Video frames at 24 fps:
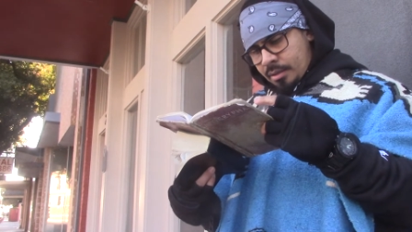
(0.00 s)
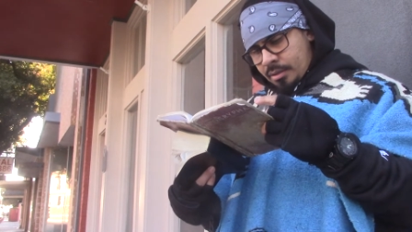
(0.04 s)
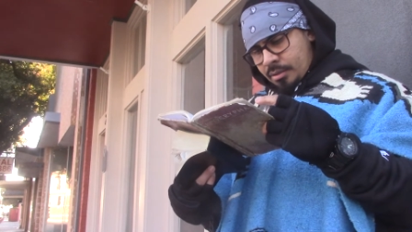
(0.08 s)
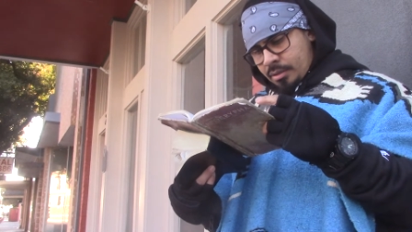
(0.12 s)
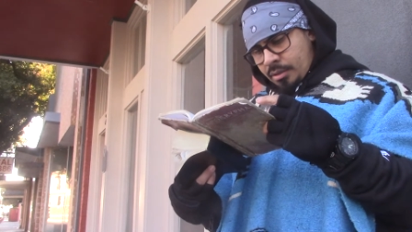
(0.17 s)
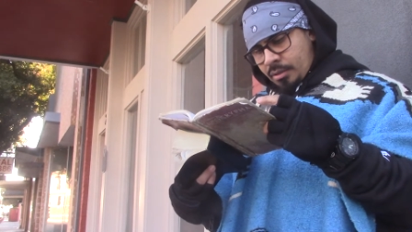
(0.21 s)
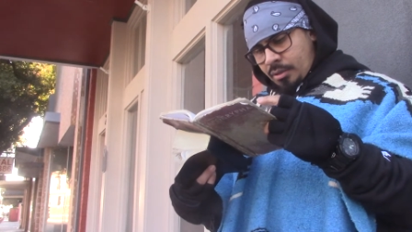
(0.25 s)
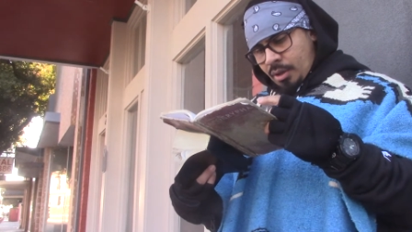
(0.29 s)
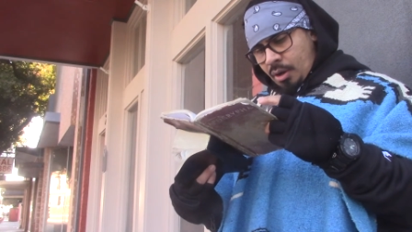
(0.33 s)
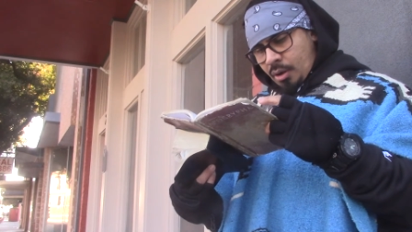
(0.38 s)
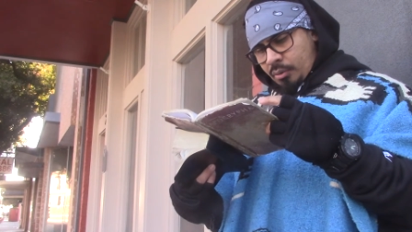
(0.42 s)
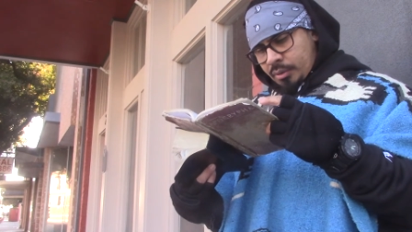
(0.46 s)

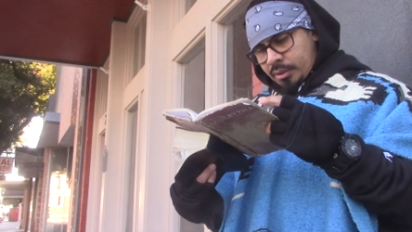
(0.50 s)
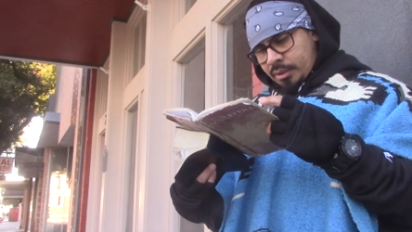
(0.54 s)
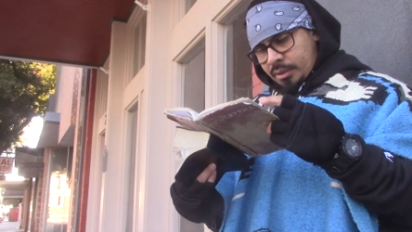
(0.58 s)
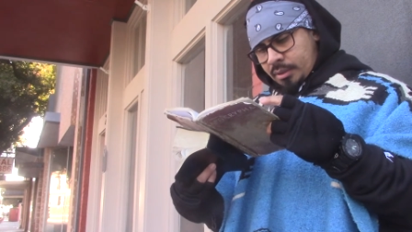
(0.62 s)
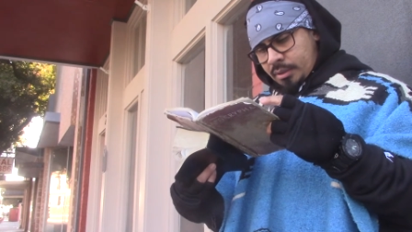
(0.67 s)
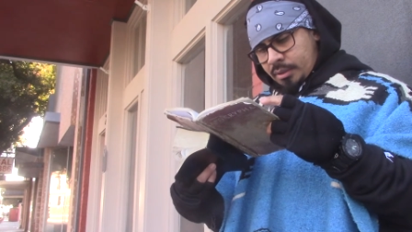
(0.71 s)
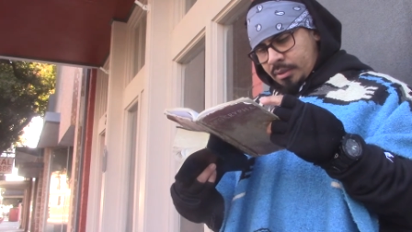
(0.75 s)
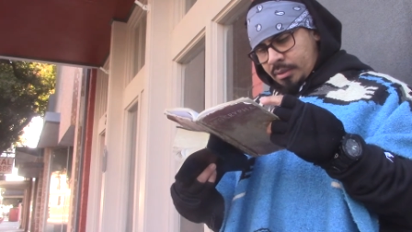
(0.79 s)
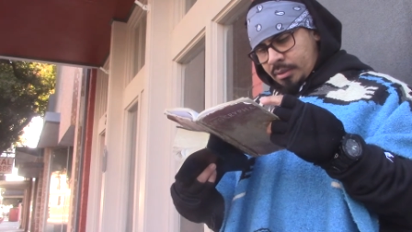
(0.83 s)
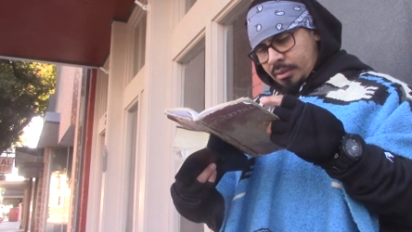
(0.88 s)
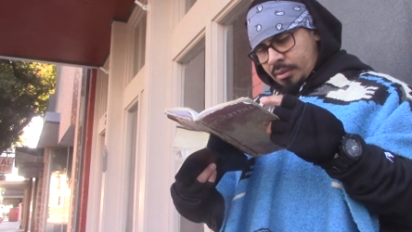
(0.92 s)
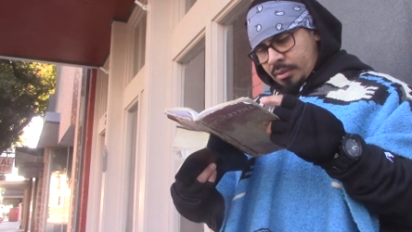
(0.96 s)
to those
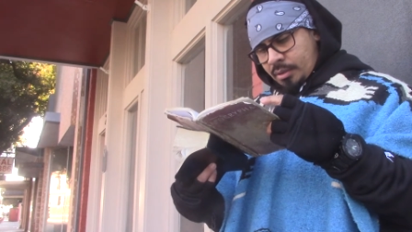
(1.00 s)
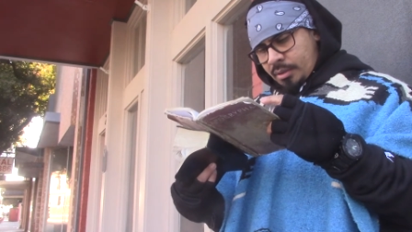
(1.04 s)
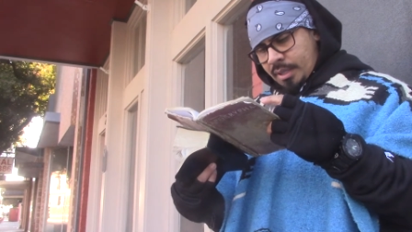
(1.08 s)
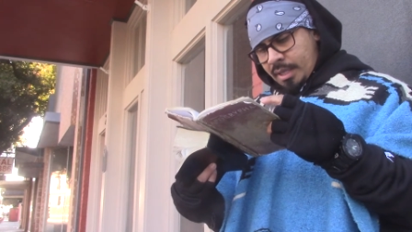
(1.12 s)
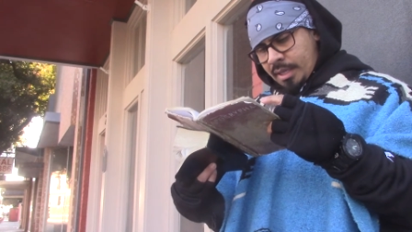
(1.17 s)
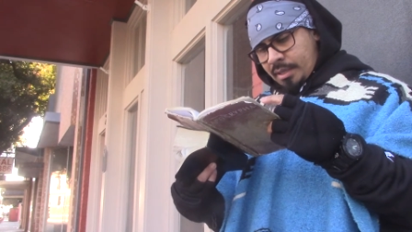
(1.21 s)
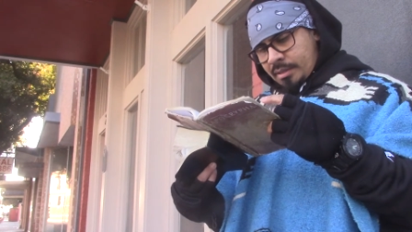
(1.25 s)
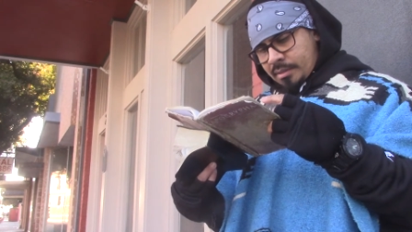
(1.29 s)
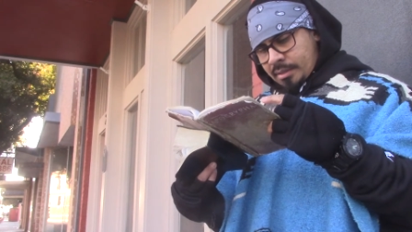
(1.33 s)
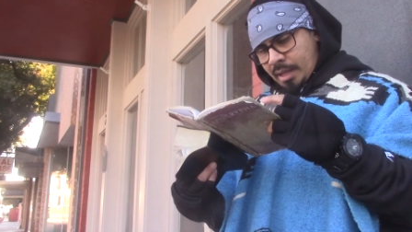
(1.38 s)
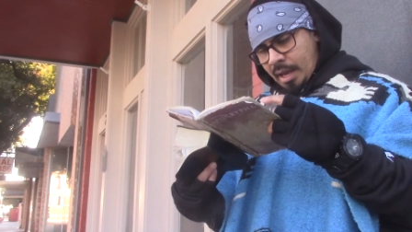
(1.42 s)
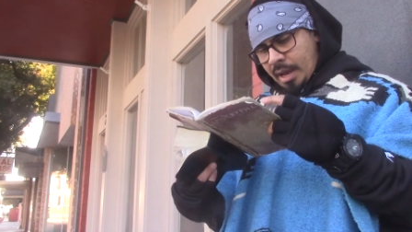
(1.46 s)
to
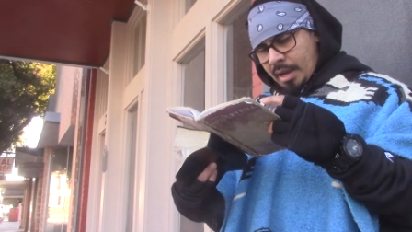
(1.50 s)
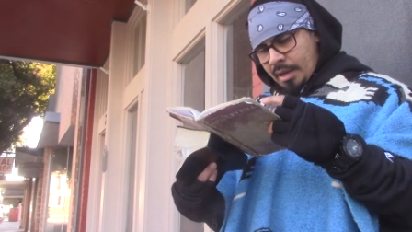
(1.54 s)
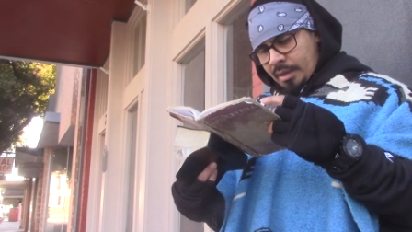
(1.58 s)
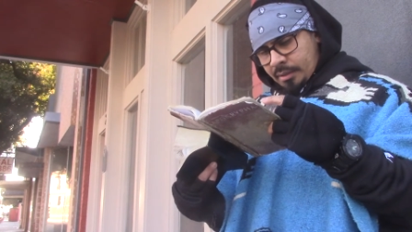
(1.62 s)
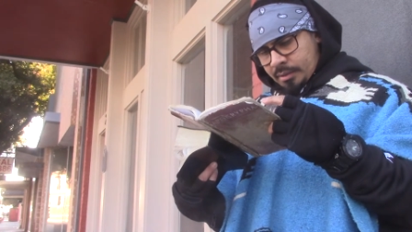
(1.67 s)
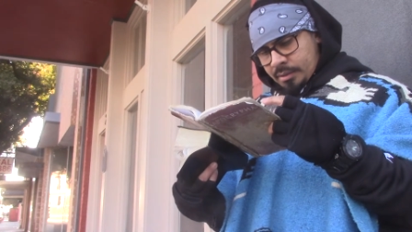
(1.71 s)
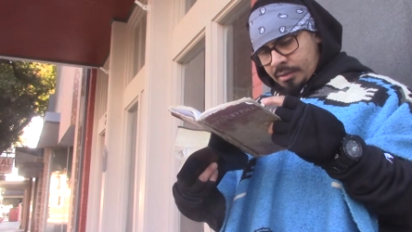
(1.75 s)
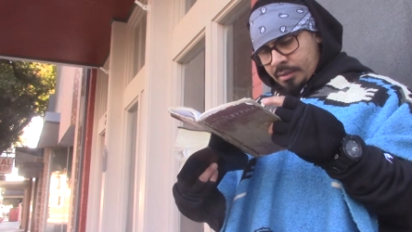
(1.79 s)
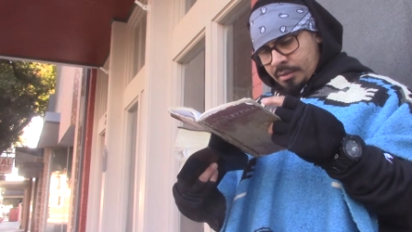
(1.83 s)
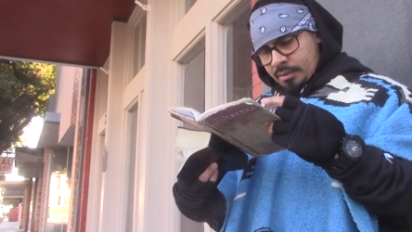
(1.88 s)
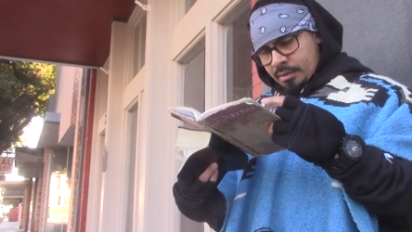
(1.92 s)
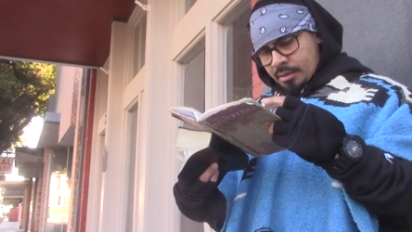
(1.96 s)
these
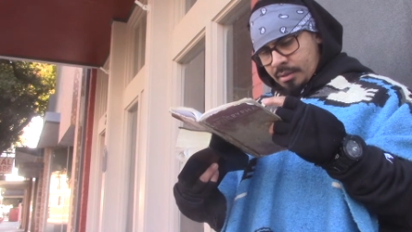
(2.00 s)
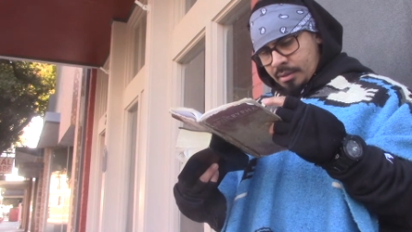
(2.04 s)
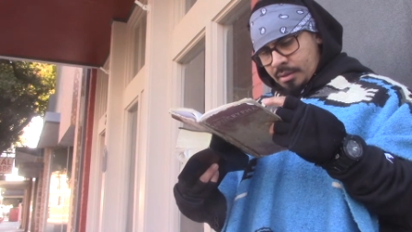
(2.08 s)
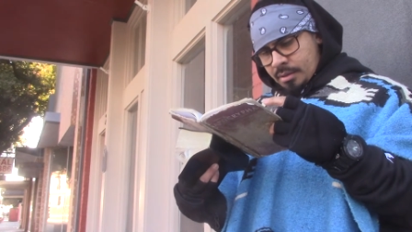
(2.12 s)
things,